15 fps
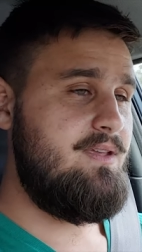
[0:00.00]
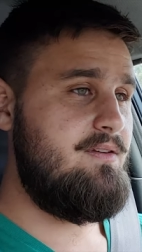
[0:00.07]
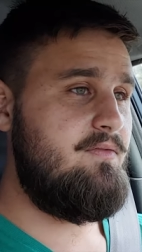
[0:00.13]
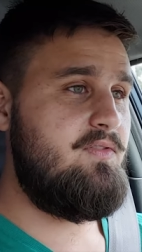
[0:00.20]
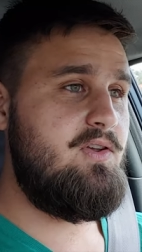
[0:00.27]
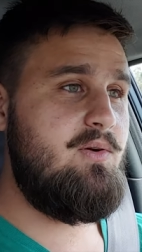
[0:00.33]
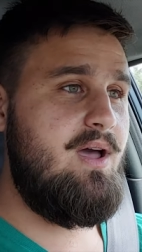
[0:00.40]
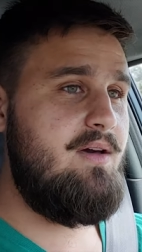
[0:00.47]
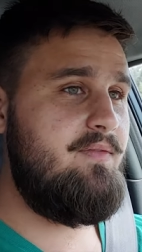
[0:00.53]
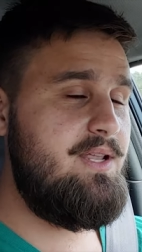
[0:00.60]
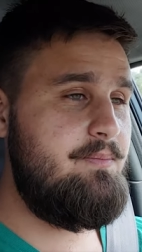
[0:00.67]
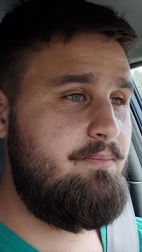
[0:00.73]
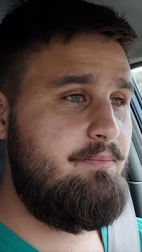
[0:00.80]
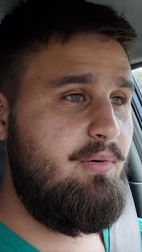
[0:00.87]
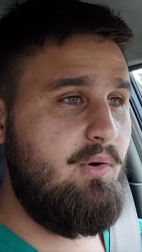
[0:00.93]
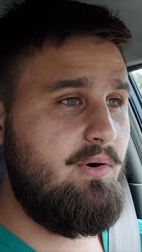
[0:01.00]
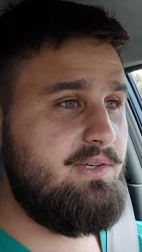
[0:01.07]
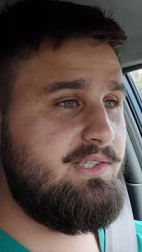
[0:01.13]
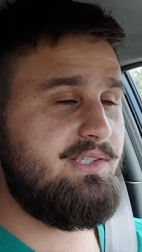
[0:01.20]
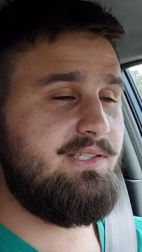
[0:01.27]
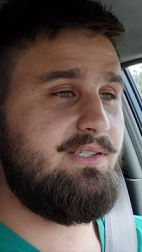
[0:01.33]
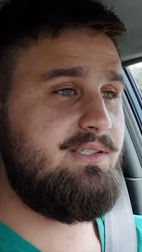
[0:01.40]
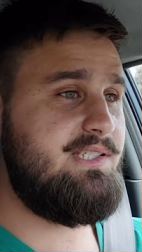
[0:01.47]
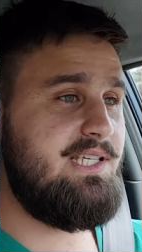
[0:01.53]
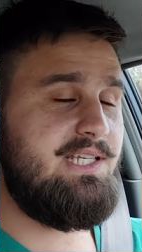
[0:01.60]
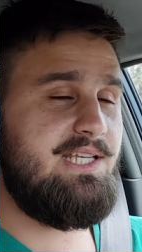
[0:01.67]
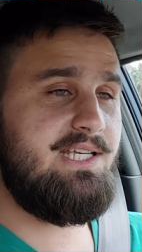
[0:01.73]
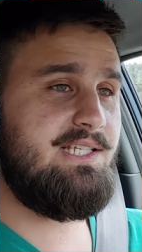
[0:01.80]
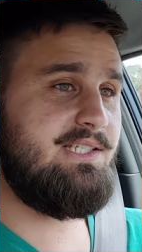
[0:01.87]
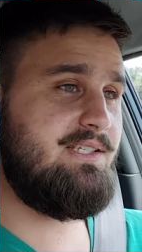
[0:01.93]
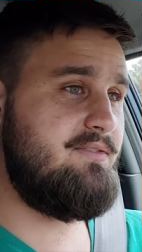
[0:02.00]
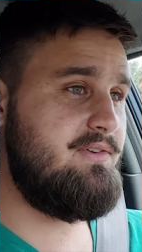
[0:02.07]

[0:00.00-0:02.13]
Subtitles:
if you have any port cities,